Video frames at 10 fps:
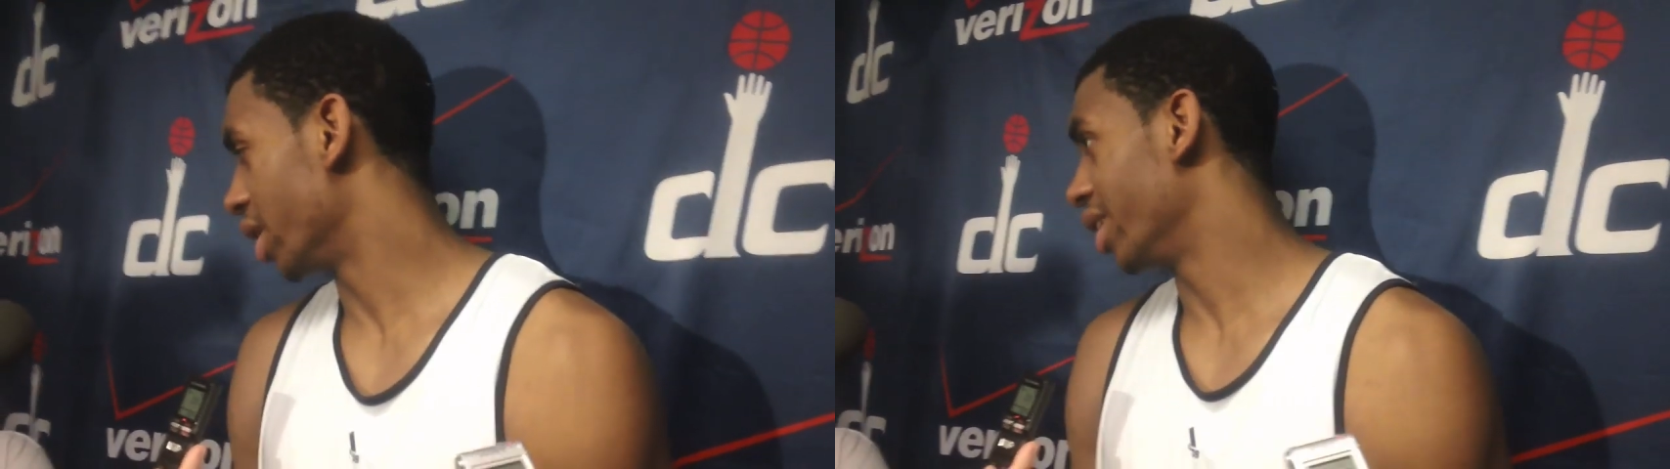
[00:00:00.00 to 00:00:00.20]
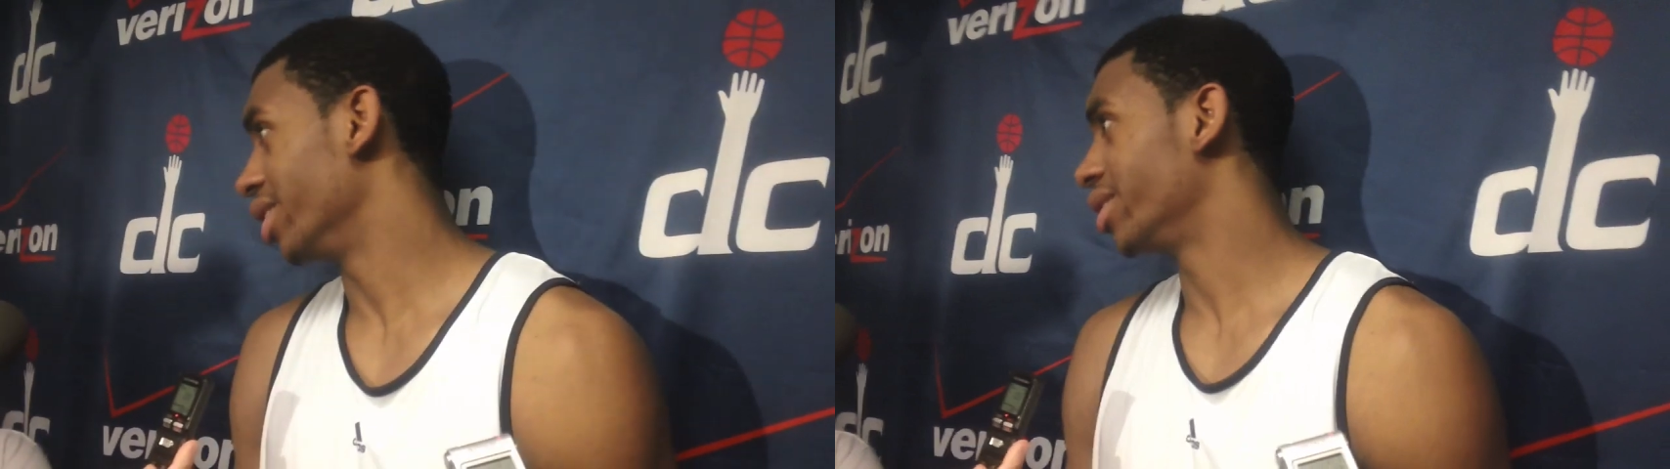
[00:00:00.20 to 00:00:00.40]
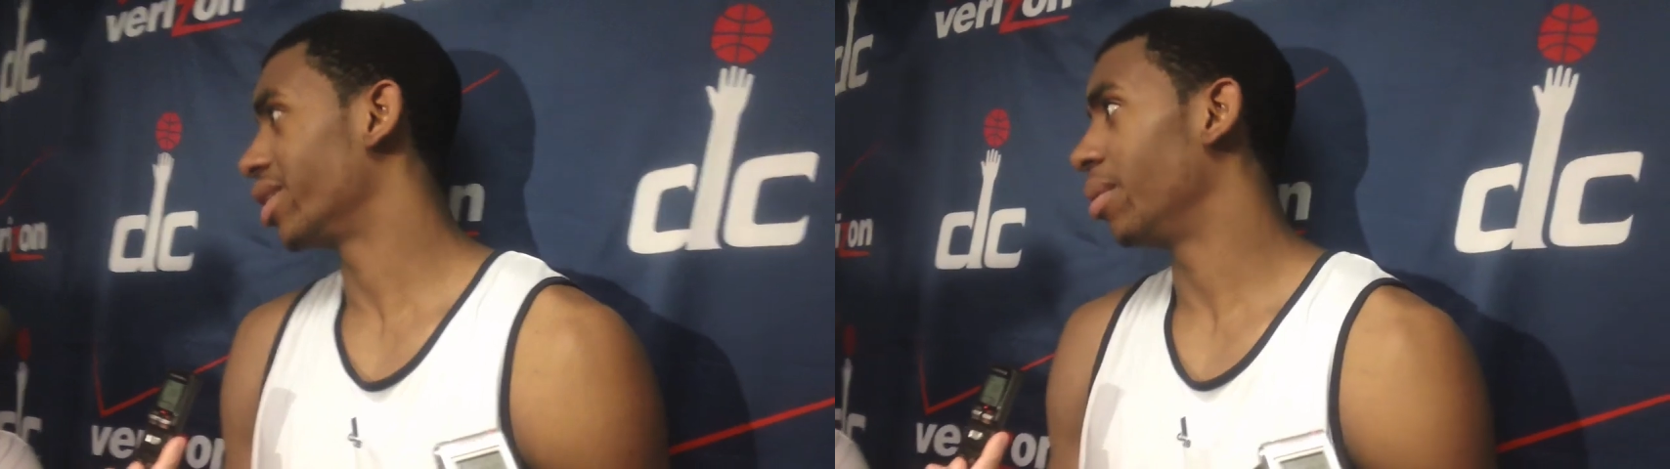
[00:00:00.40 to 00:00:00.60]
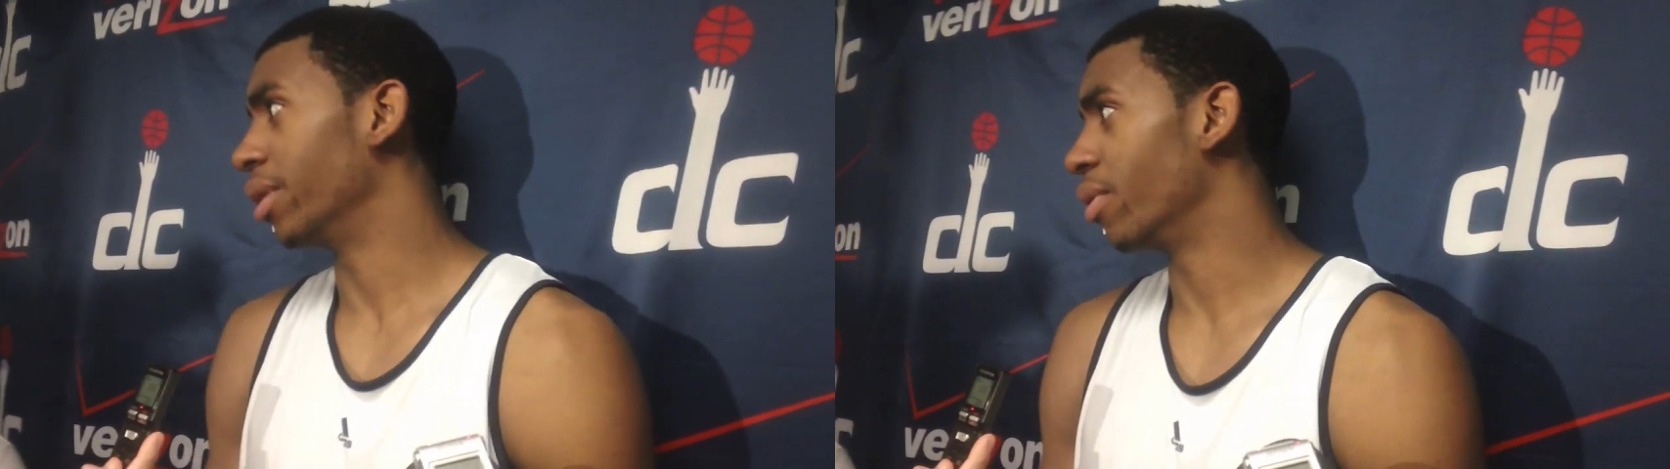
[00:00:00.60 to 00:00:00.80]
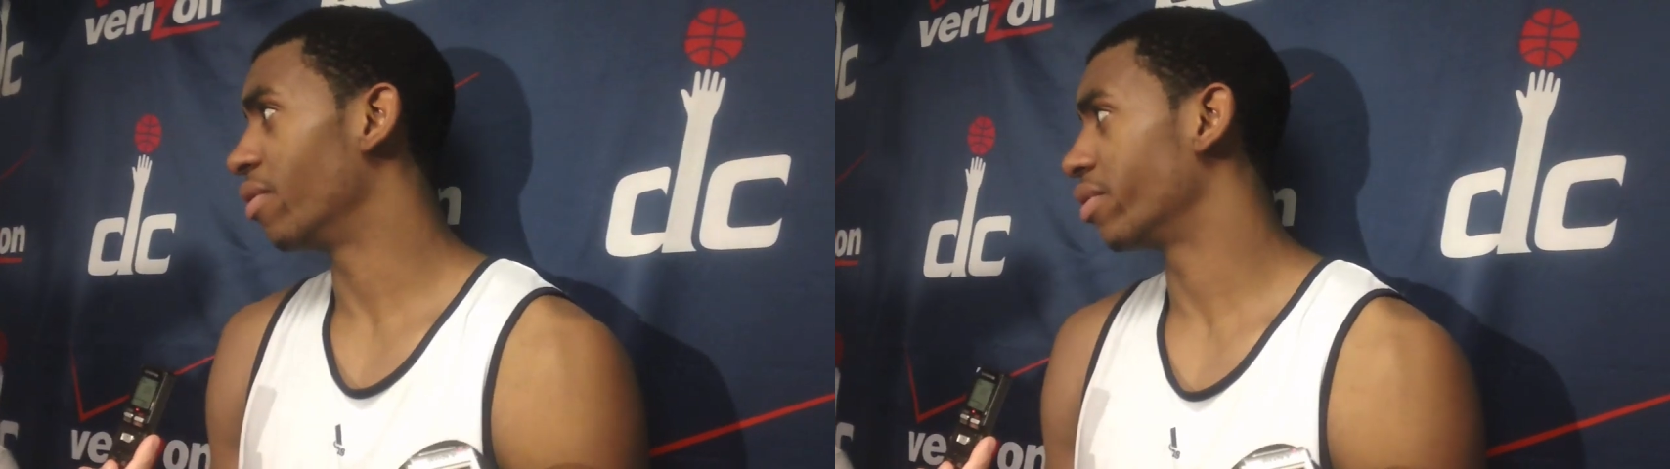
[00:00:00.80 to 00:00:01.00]
getting in shape,
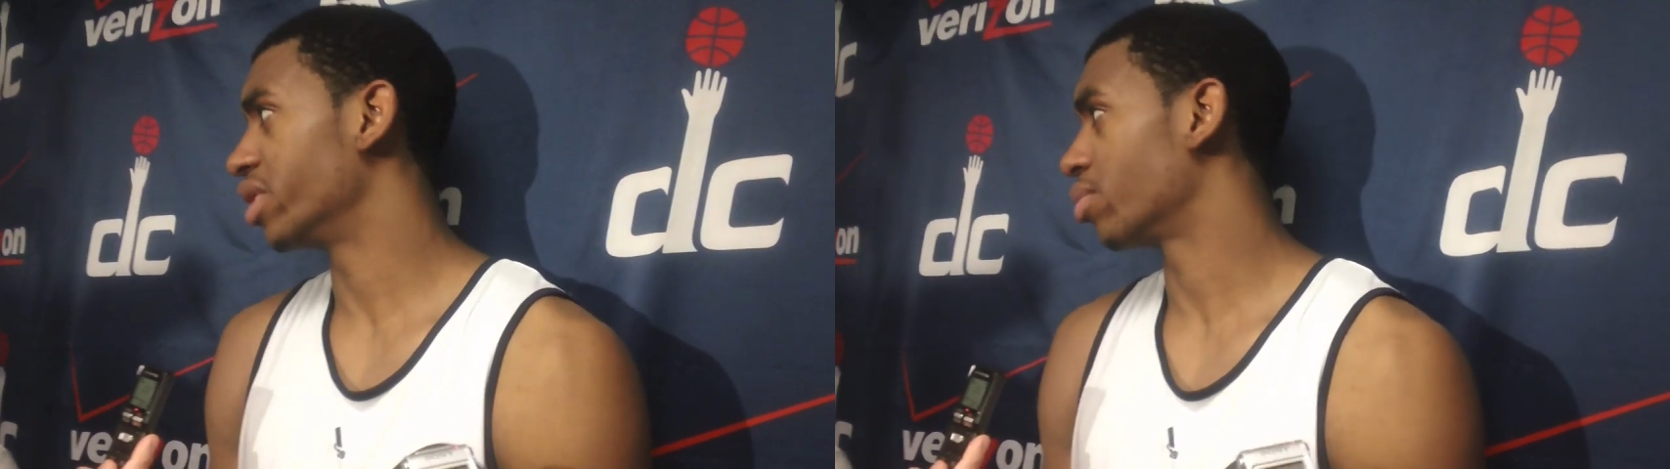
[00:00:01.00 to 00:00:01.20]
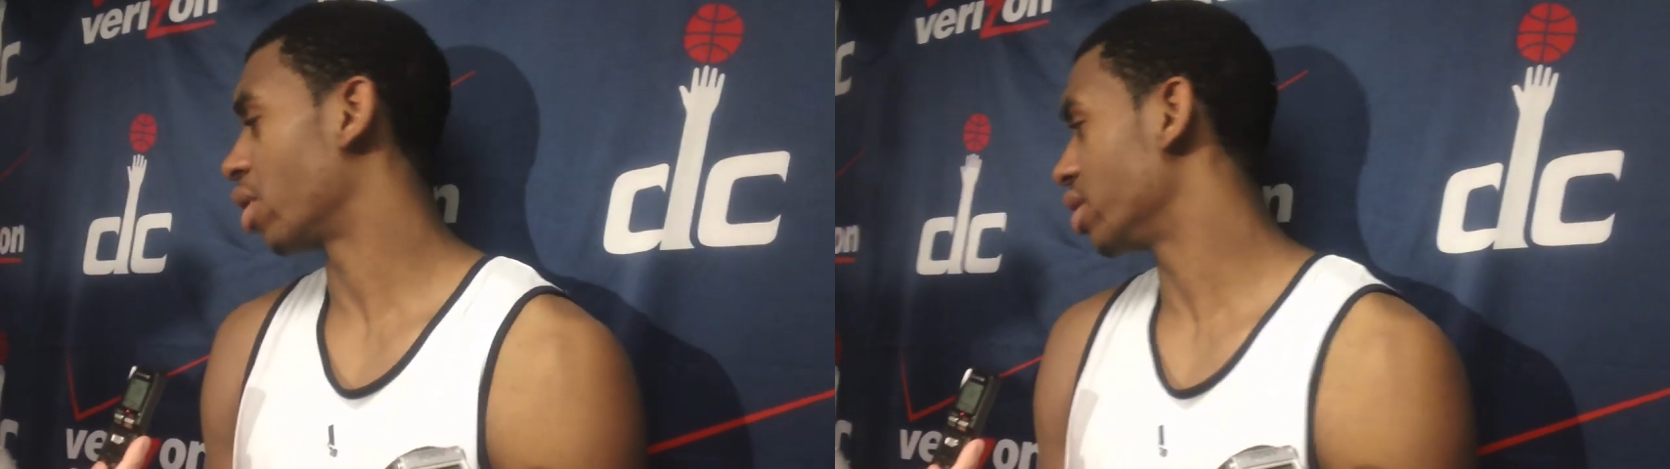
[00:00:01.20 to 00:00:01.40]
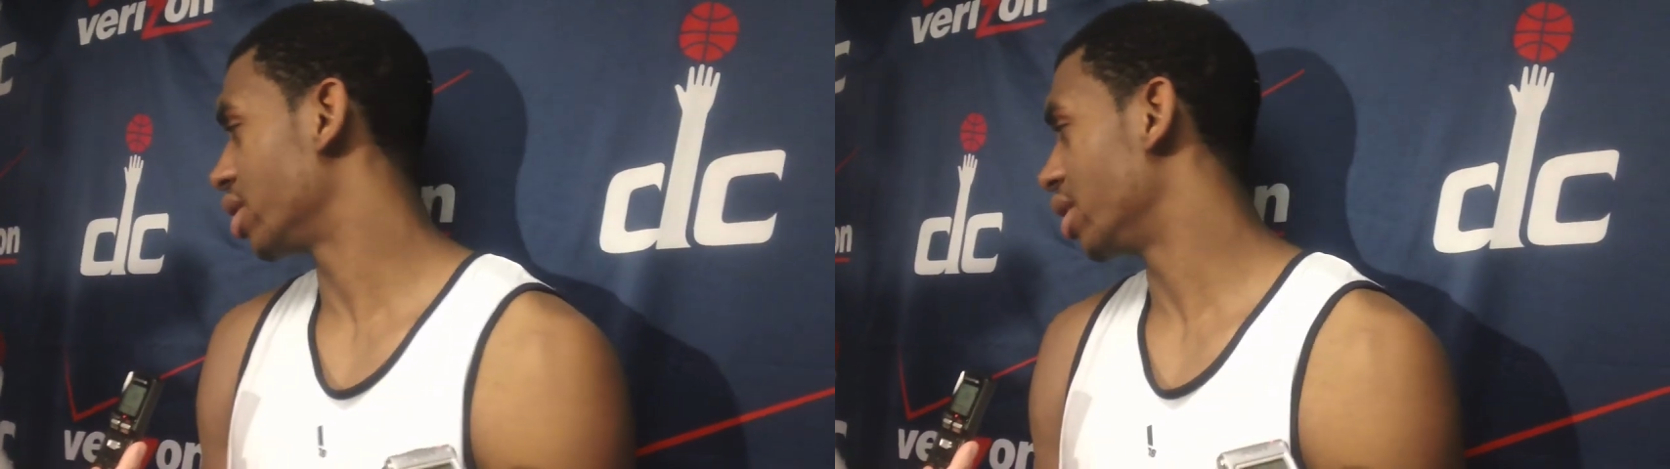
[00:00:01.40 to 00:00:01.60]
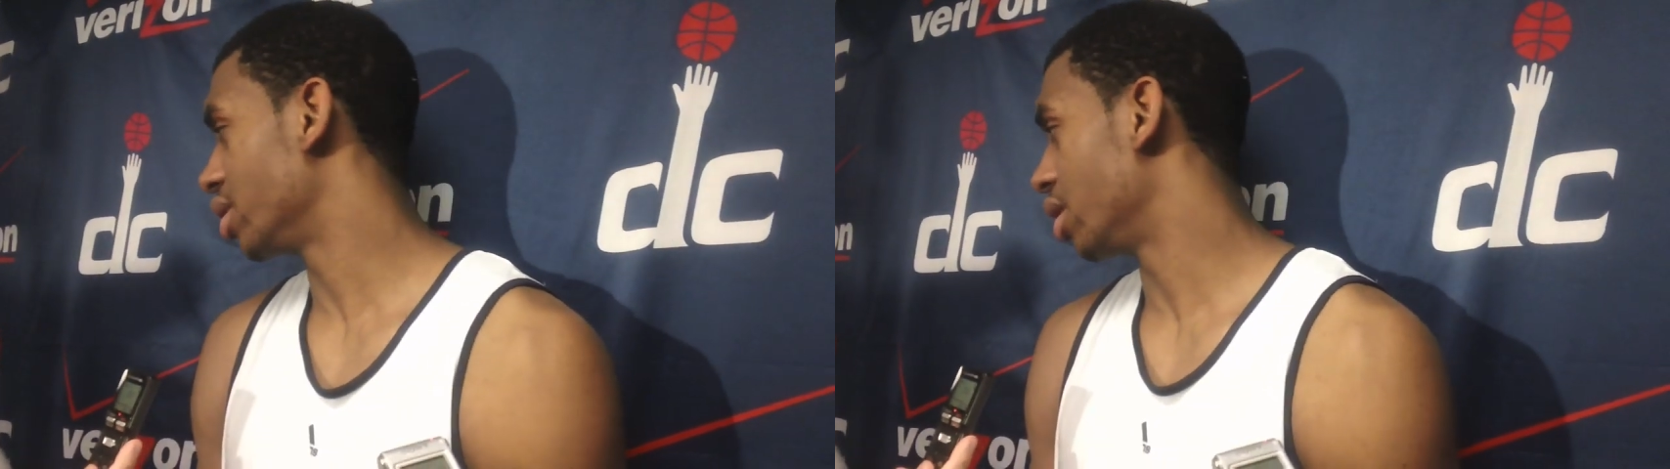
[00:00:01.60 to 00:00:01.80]
getting ready for this process,